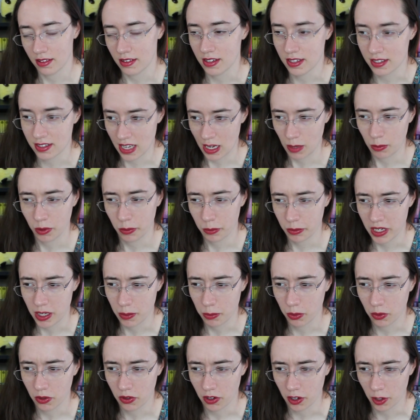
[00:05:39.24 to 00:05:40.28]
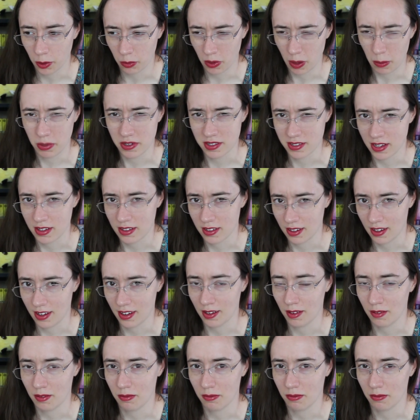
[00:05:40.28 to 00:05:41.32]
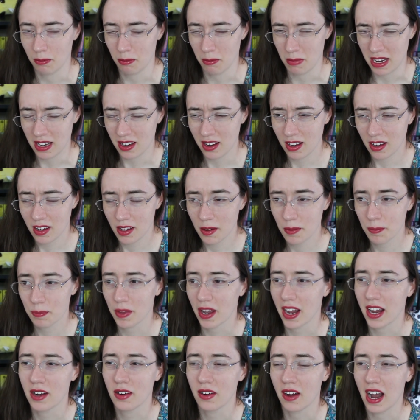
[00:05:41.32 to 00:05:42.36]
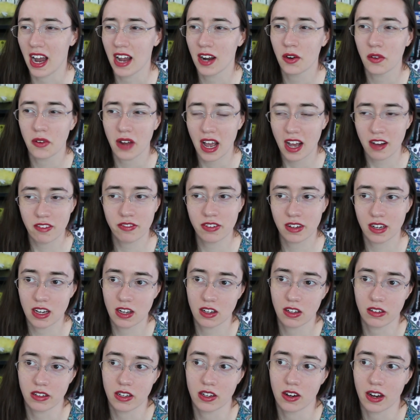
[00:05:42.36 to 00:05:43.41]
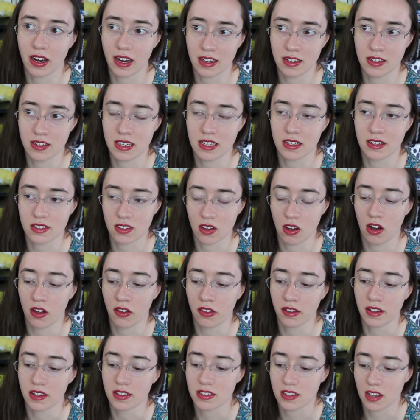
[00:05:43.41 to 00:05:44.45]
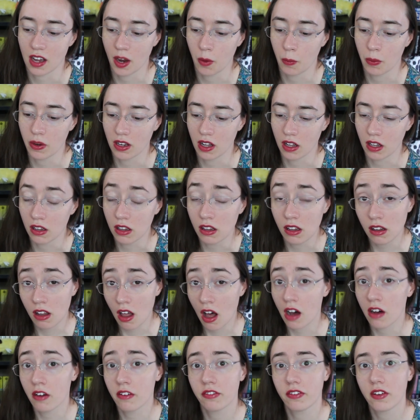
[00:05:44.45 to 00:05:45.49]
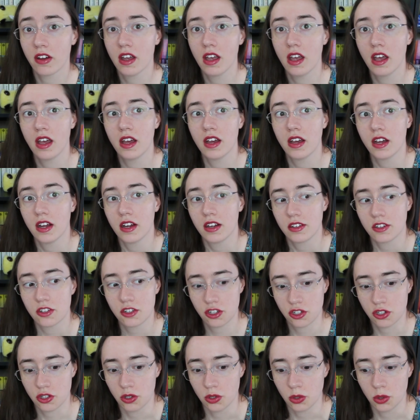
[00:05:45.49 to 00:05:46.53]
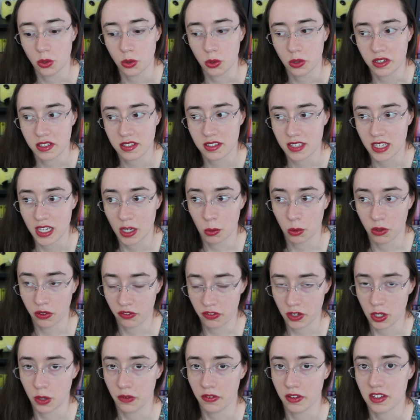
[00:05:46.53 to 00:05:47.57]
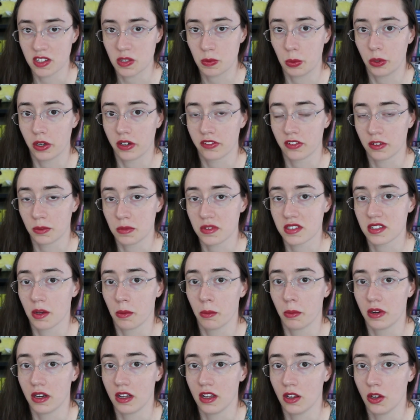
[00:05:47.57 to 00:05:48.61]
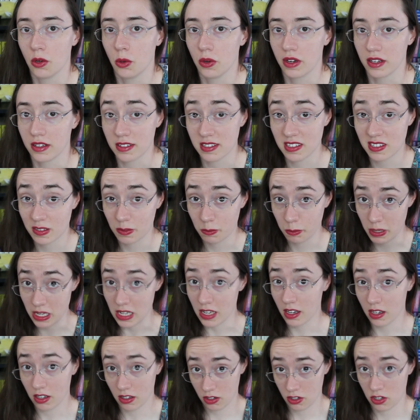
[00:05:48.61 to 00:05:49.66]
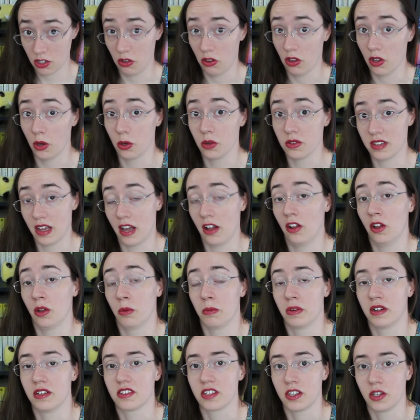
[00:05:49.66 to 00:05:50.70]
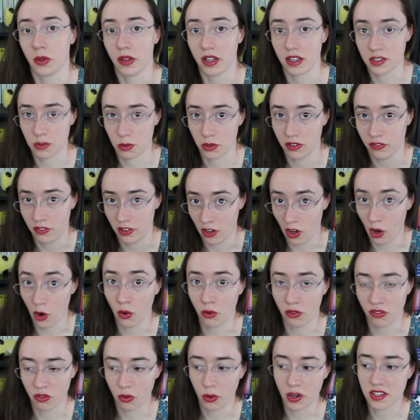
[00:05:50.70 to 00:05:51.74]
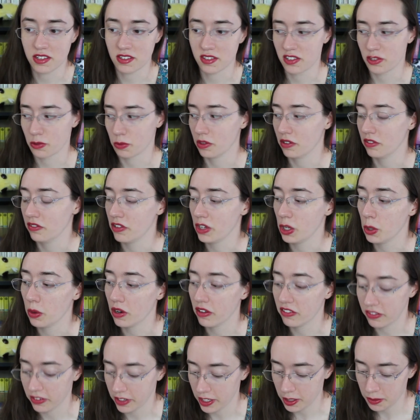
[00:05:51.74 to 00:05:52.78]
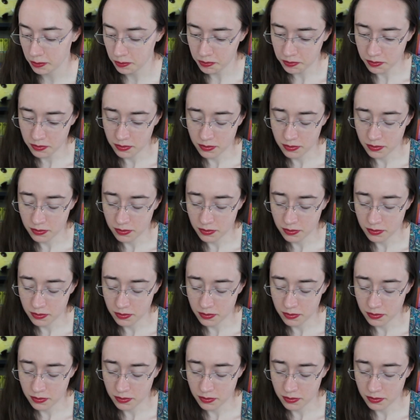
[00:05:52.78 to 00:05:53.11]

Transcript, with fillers: disabled people are represented in media. I don't I don't have very clear ideas on this. I would love to see a review of this book from somebody who can speak to those elements, you know, like sort of an own voices review of it